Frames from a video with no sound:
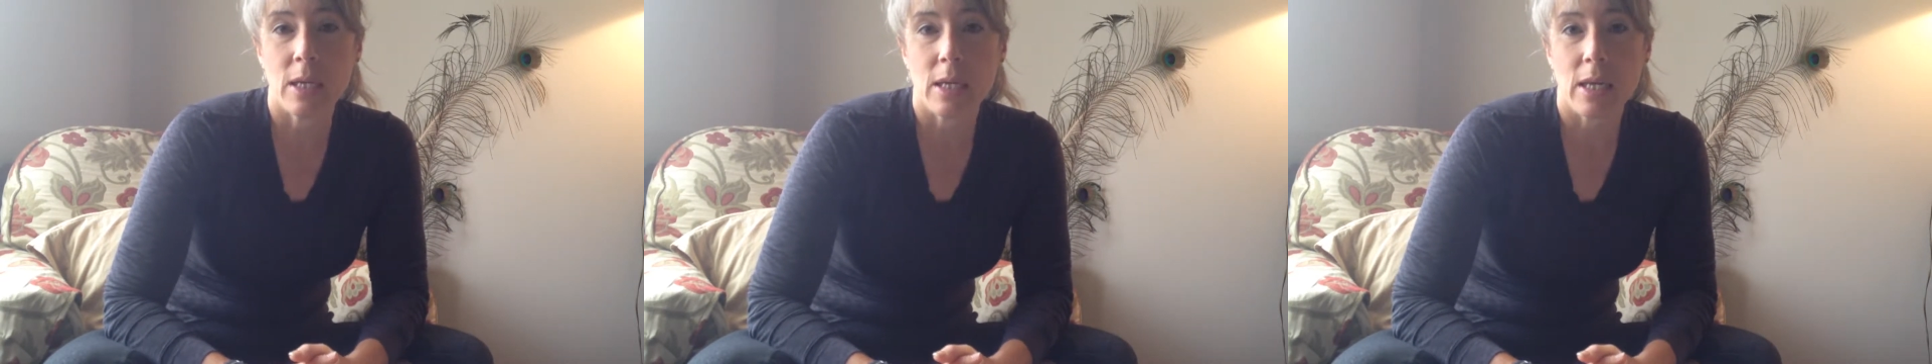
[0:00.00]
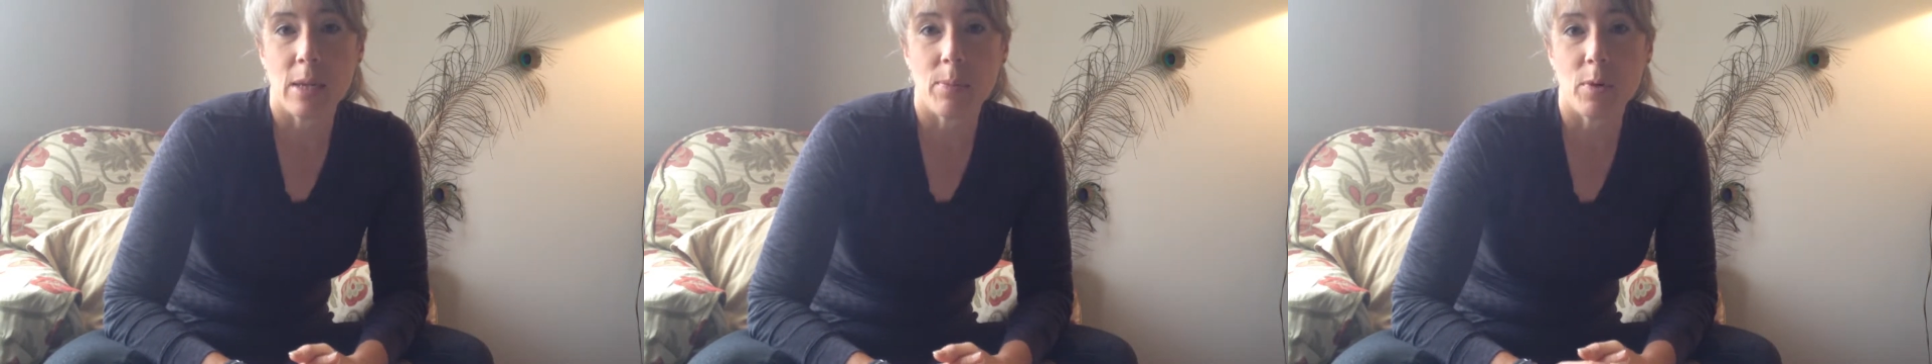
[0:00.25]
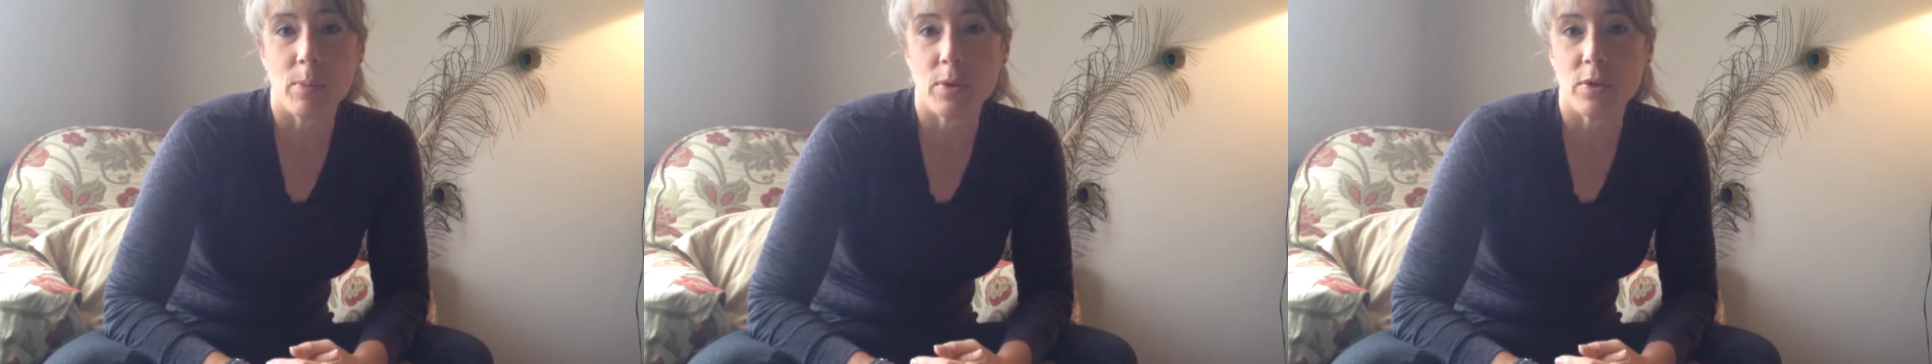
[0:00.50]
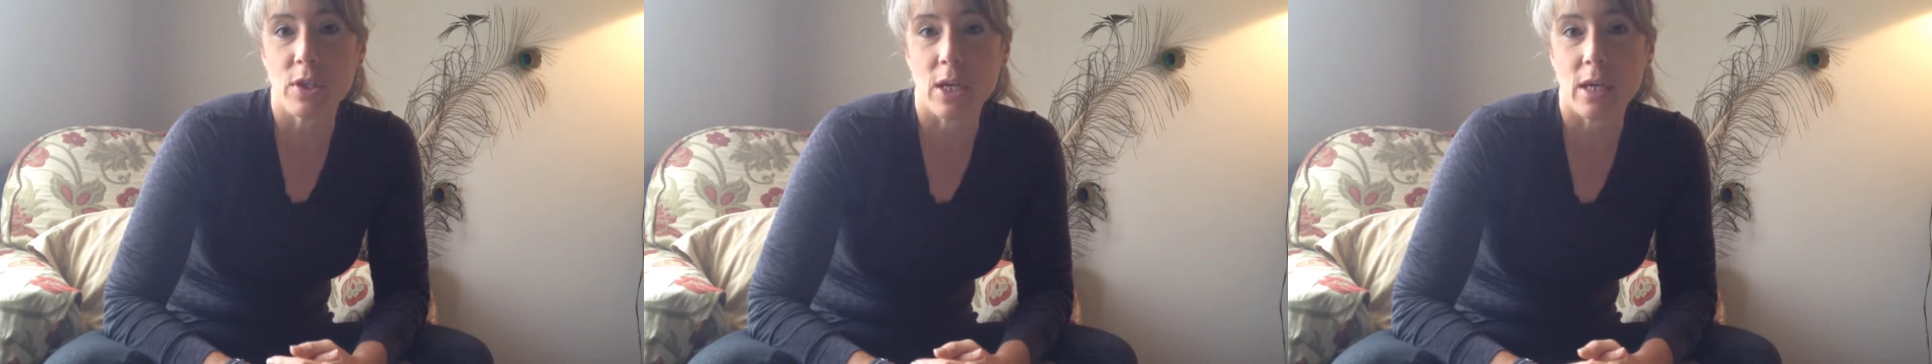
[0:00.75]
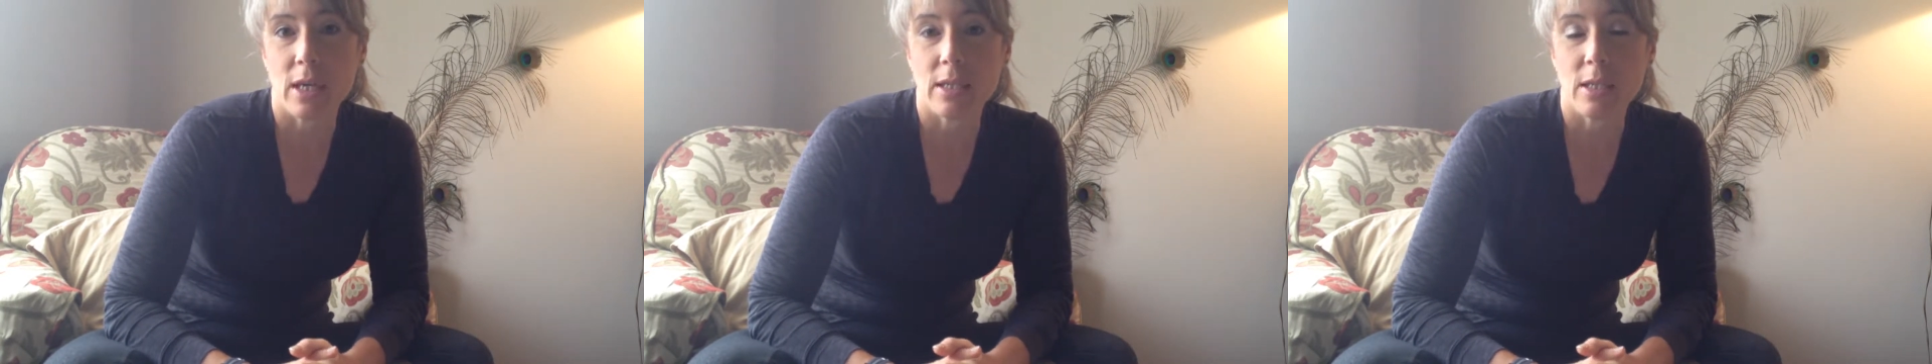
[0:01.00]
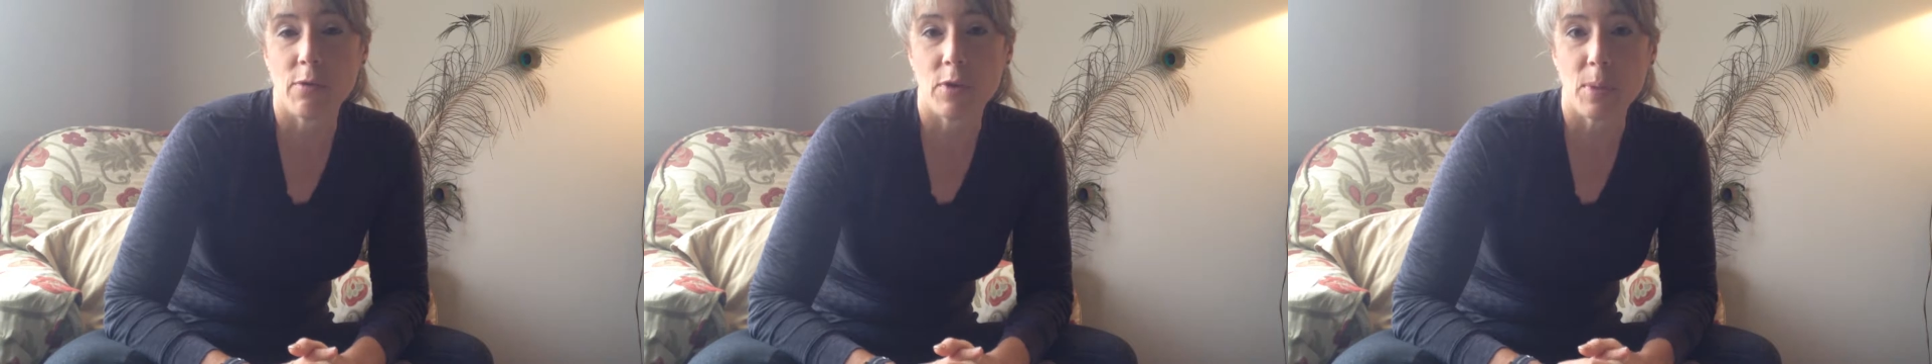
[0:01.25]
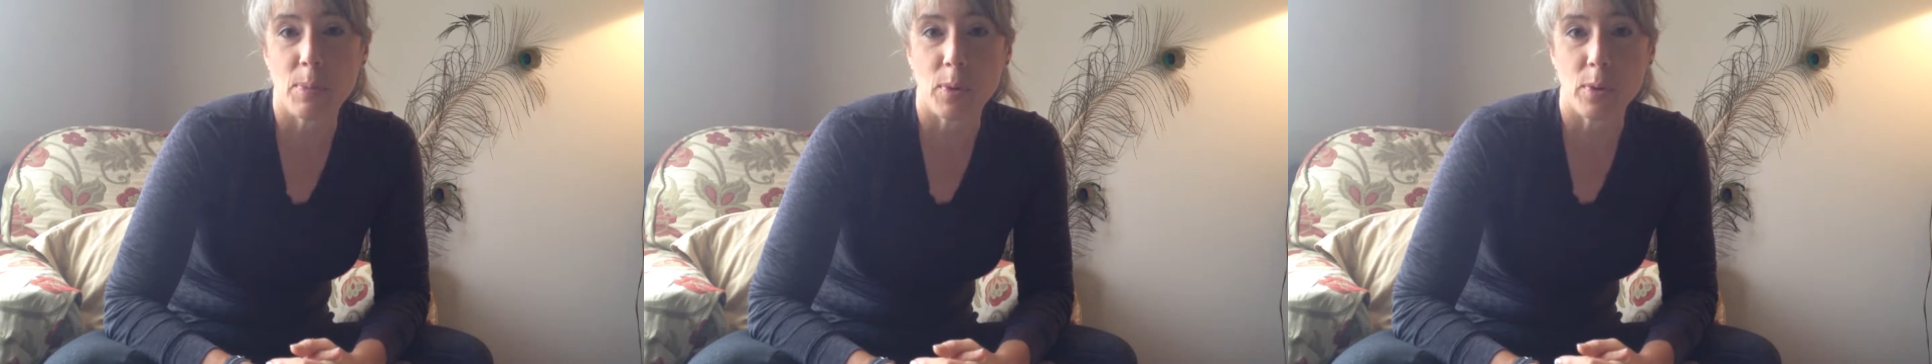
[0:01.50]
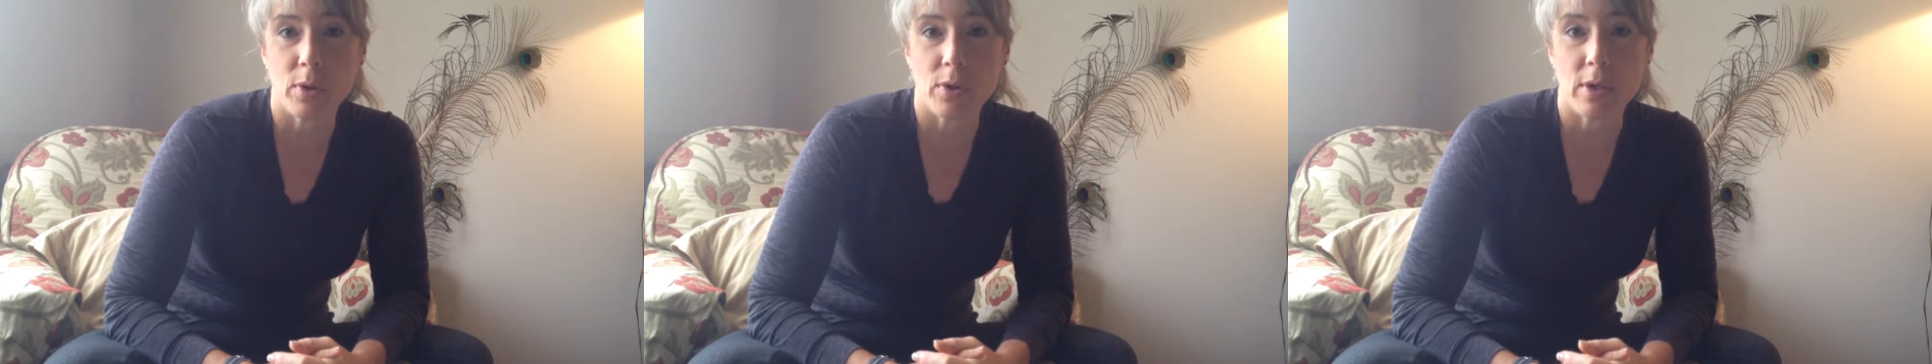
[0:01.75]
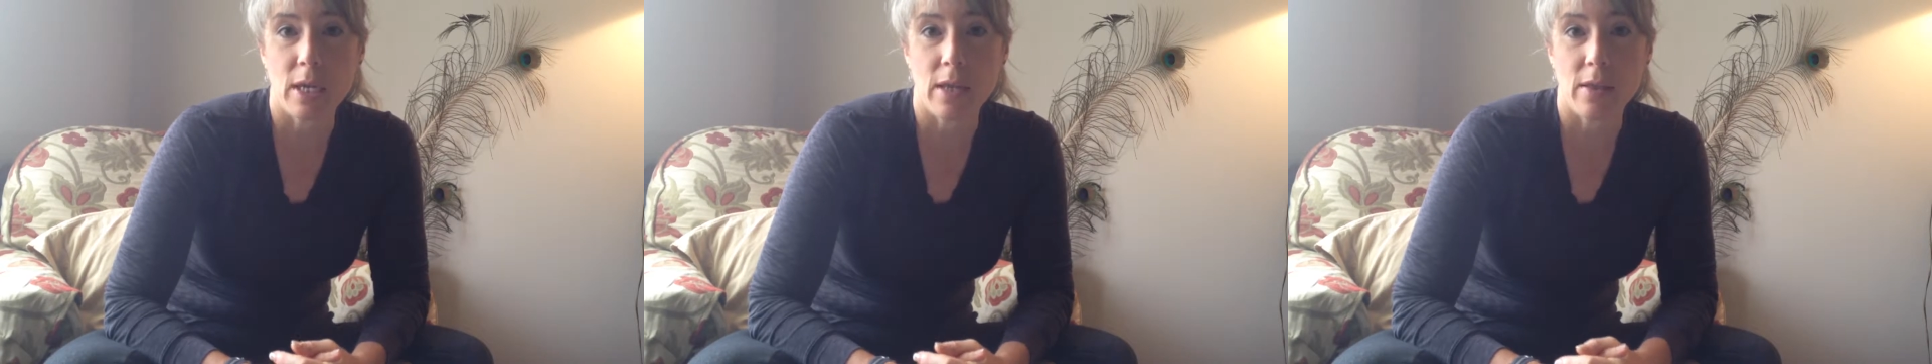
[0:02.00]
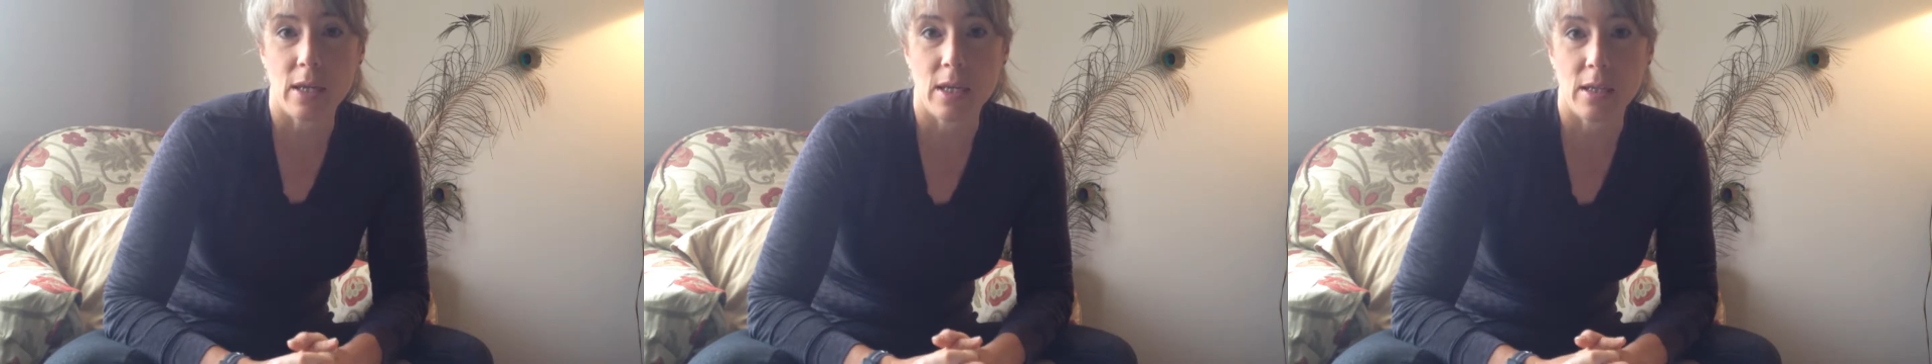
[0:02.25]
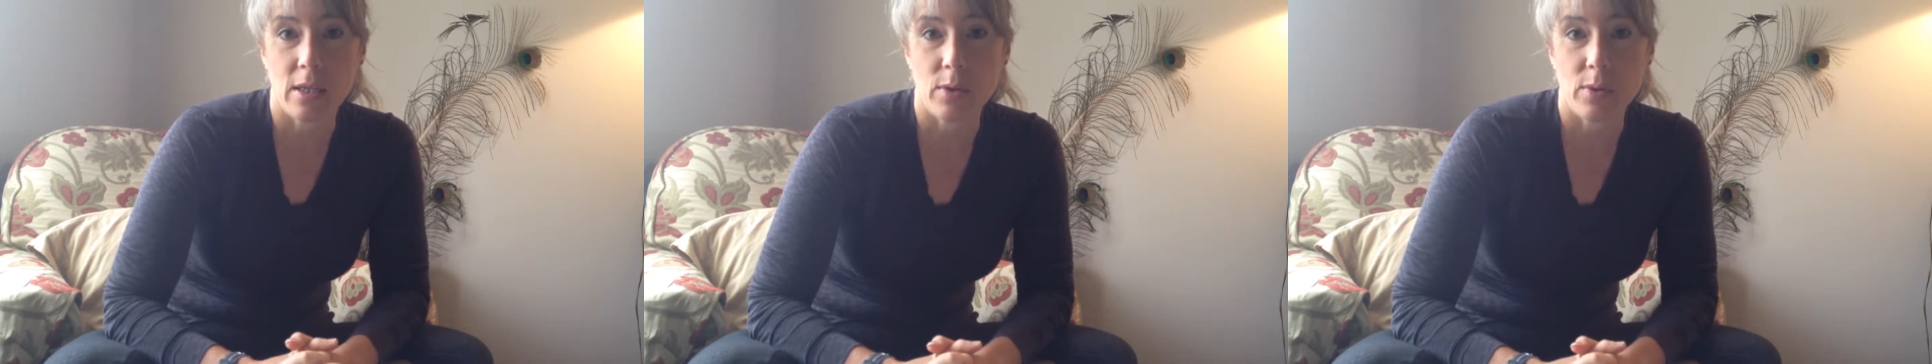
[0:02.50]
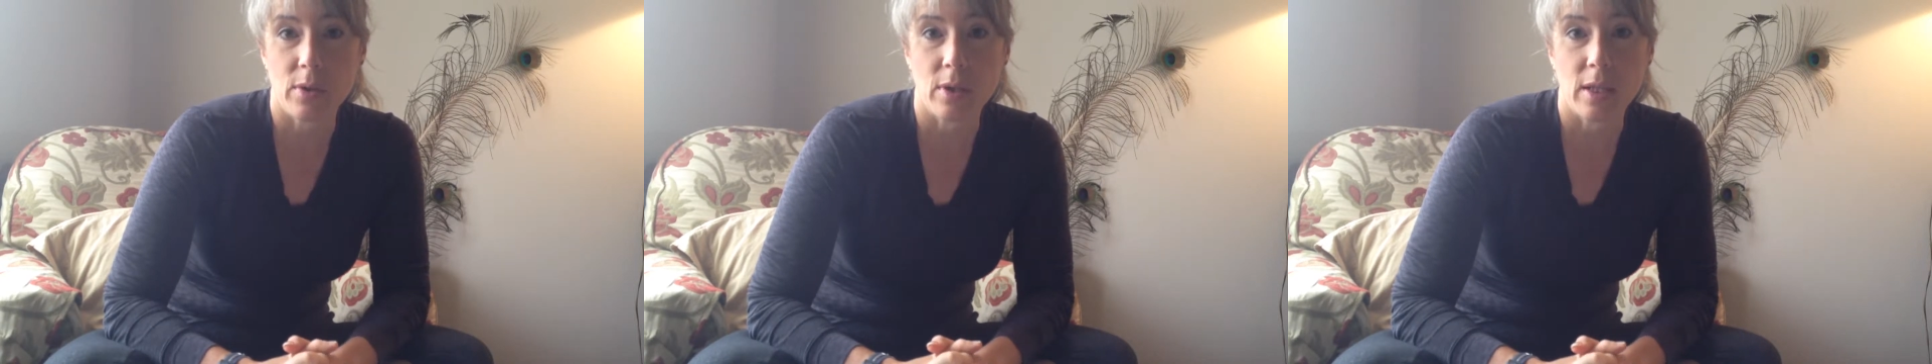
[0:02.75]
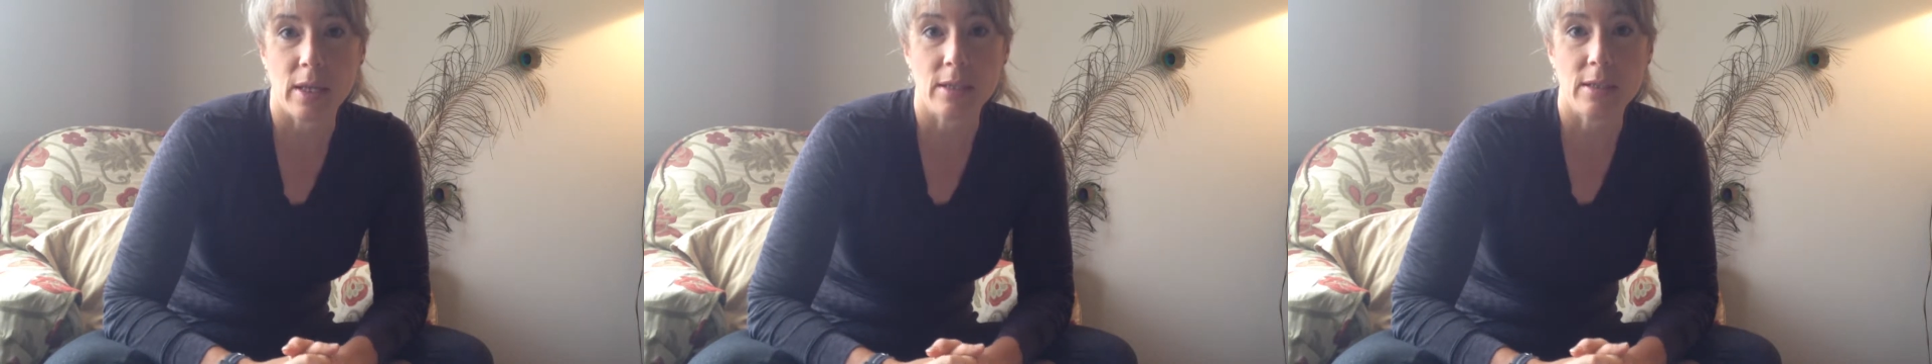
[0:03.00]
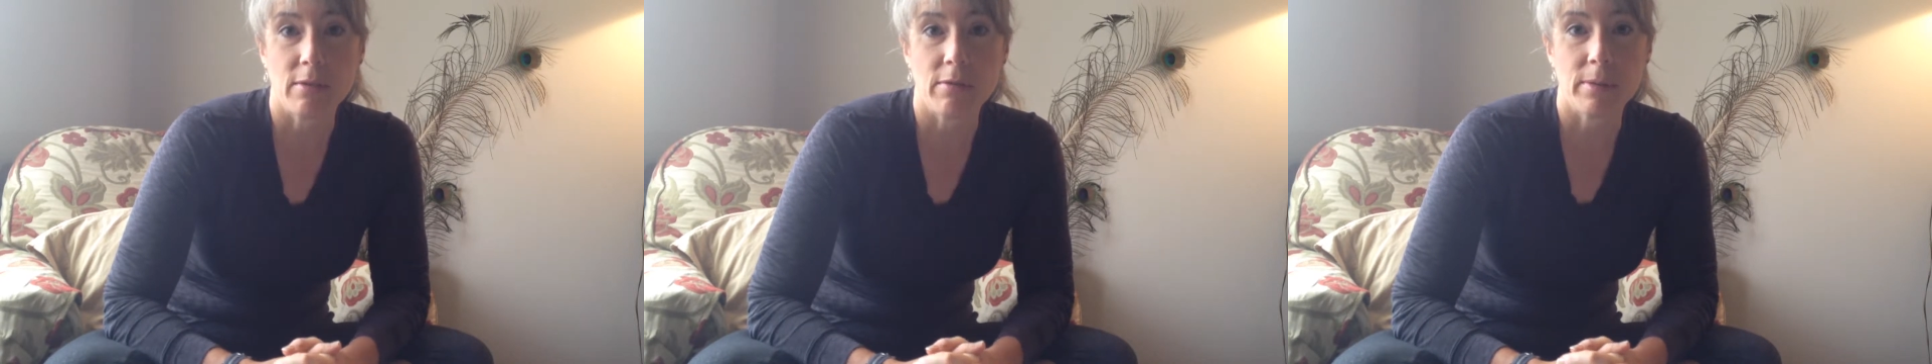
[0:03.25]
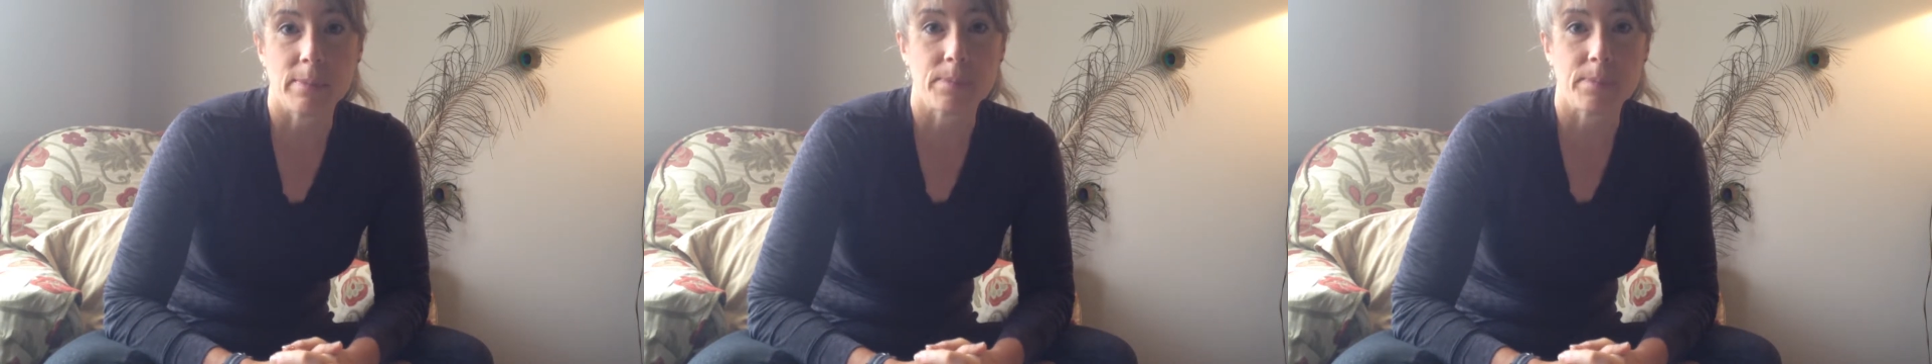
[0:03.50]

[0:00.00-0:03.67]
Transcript: Gabriel Moje, Tiffany Pollard, and the Healing Oil Collective.